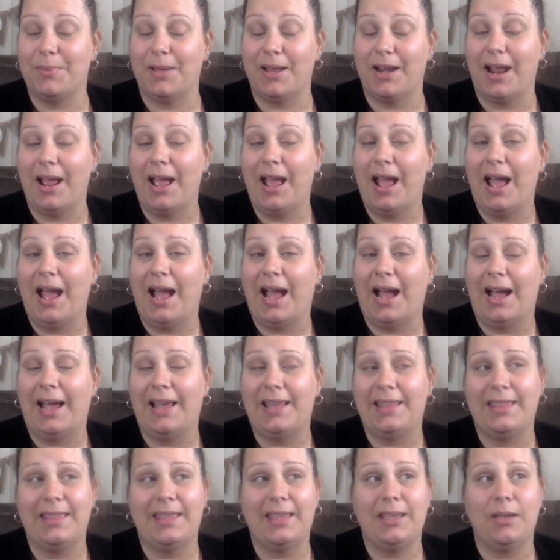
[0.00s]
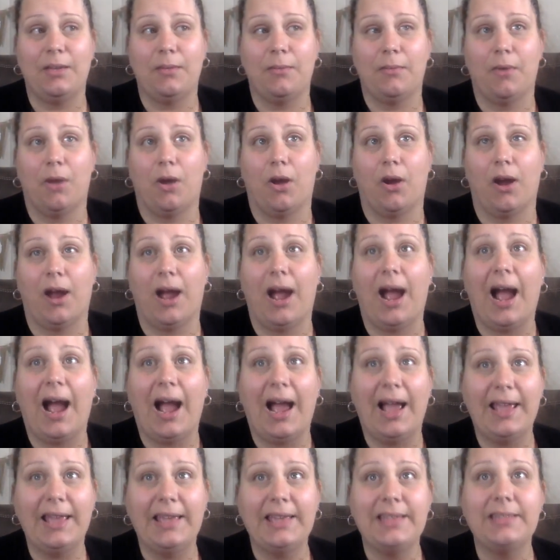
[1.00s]
But I think our
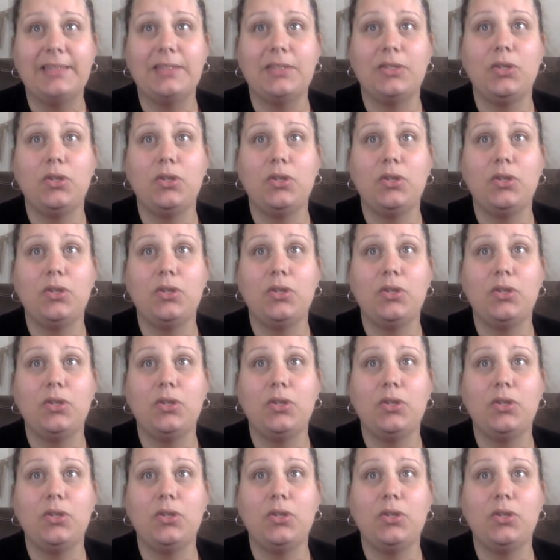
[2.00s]
highest